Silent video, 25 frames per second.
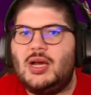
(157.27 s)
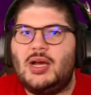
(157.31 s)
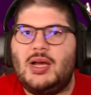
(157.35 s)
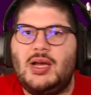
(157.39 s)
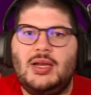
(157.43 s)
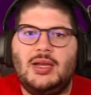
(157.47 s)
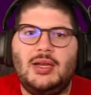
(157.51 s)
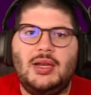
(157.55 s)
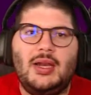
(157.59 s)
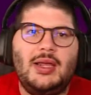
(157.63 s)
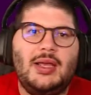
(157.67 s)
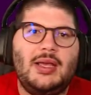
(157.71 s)

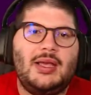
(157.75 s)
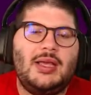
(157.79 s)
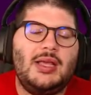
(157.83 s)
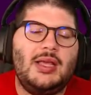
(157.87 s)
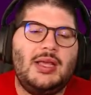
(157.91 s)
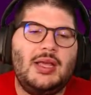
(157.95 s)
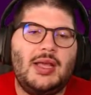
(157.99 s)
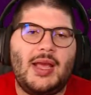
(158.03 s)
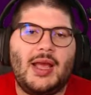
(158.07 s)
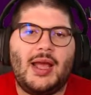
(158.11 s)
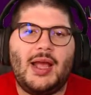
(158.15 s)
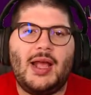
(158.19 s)

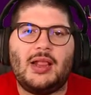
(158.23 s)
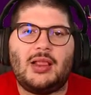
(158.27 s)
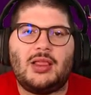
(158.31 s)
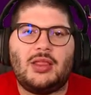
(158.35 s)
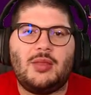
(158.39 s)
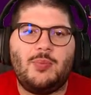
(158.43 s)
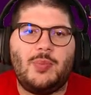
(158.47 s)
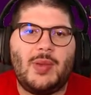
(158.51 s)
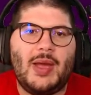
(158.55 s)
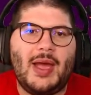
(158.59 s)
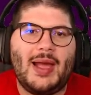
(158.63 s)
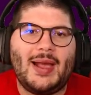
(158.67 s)
leaky at the
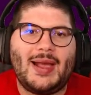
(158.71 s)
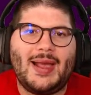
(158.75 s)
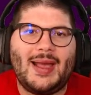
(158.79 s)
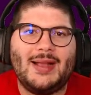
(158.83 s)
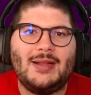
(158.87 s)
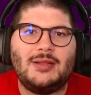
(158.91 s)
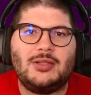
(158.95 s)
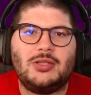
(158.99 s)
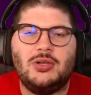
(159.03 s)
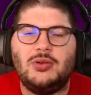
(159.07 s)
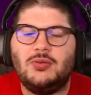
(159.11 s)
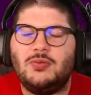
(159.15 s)
back
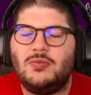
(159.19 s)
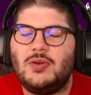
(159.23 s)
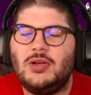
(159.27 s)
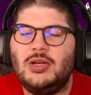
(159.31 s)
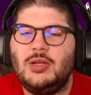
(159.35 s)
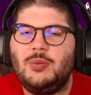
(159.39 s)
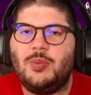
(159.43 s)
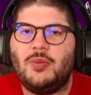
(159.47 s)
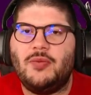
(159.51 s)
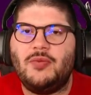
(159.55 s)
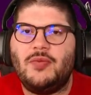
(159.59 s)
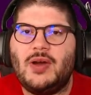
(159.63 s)
and don't really
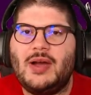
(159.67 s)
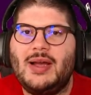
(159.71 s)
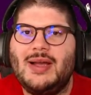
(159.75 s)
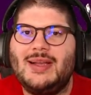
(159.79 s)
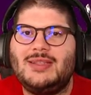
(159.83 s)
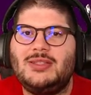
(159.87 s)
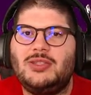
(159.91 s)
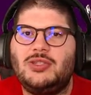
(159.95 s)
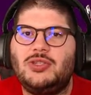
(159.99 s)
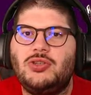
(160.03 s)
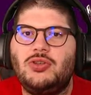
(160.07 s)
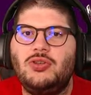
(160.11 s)

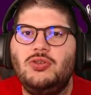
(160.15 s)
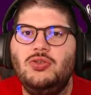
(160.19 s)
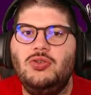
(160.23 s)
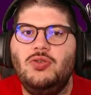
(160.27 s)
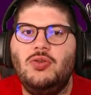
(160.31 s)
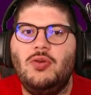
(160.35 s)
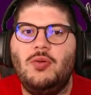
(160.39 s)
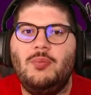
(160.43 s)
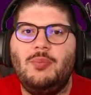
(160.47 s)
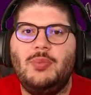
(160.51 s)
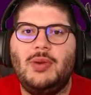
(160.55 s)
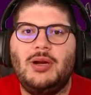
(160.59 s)
provide
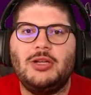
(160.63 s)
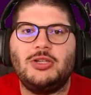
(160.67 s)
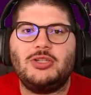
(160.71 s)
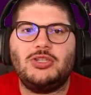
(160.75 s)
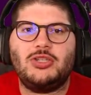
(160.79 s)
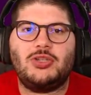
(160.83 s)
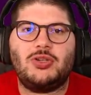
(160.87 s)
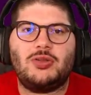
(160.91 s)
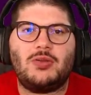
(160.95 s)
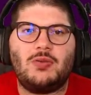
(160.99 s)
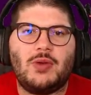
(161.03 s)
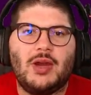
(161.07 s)
too
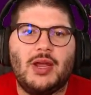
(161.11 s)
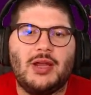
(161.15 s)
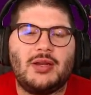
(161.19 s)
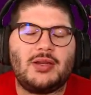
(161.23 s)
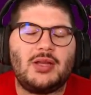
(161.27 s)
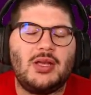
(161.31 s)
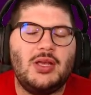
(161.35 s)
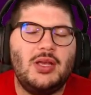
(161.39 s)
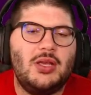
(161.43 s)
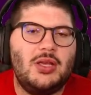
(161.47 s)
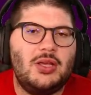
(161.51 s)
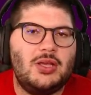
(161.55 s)
much threat
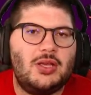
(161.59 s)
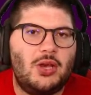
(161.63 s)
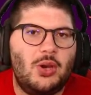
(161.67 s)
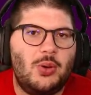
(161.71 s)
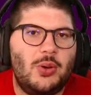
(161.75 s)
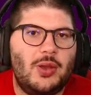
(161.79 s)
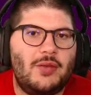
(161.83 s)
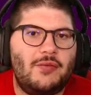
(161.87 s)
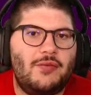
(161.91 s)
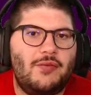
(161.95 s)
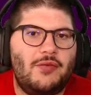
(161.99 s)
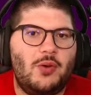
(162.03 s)

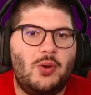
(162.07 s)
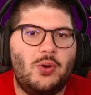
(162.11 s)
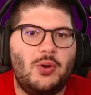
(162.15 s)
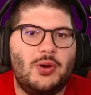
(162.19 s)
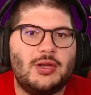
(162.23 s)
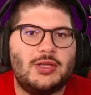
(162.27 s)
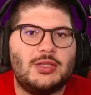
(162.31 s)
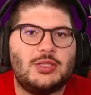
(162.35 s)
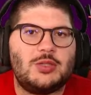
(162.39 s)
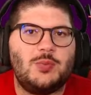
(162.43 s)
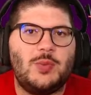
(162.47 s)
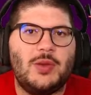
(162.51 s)
going forward,
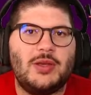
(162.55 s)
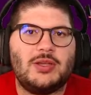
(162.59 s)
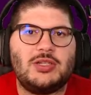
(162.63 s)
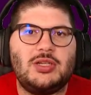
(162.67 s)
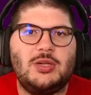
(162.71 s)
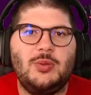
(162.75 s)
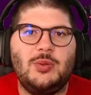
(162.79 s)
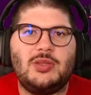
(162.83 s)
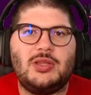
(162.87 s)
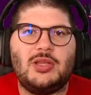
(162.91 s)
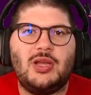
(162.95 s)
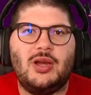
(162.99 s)
especially
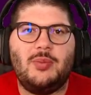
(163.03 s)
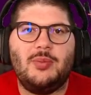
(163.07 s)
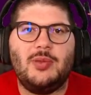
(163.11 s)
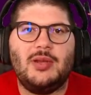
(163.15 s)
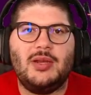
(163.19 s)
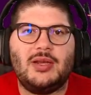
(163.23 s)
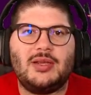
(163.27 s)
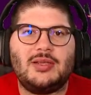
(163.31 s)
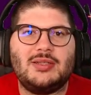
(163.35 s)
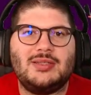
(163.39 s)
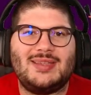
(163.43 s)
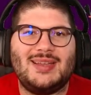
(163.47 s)
with
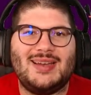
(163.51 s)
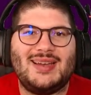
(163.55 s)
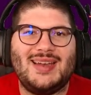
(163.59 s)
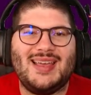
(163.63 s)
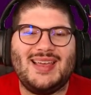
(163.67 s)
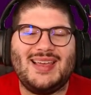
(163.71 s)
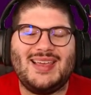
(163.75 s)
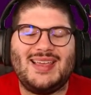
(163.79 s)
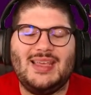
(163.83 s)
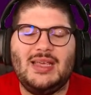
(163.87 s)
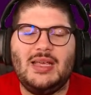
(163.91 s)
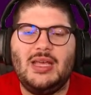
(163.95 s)
Dominic
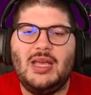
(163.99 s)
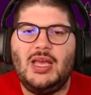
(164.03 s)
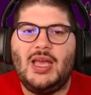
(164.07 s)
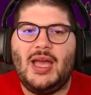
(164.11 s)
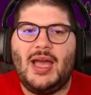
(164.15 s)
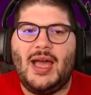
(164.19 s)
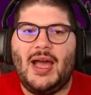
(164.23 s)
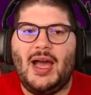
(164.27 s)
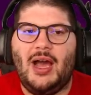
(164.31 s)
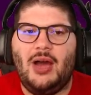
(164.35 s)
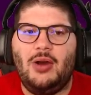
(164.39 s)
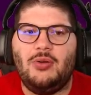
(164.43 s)
Solanke
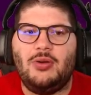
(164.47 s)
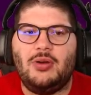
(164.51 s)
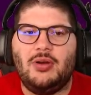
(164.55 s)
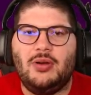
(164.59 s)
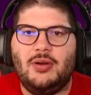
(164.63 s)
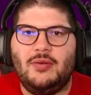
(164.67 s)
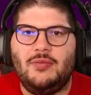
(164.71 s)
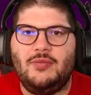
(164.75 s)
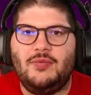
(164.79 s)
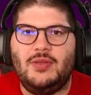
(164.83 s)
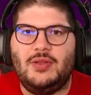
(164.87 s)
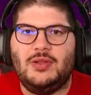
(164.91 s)
out
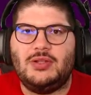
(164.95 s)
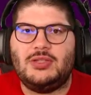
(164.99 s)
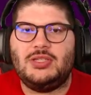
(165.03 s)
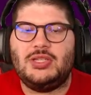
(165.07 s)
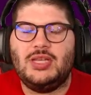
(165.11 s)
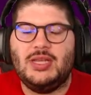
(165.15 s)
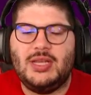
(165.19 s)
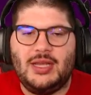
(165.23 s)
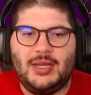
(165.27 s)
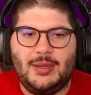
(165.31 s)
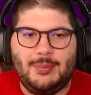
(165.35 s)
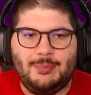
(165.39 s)
of the
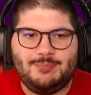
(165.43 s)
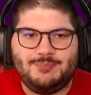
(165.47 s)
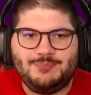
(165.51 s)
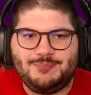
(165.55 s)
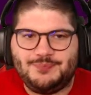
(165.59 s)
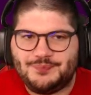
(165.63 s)
team.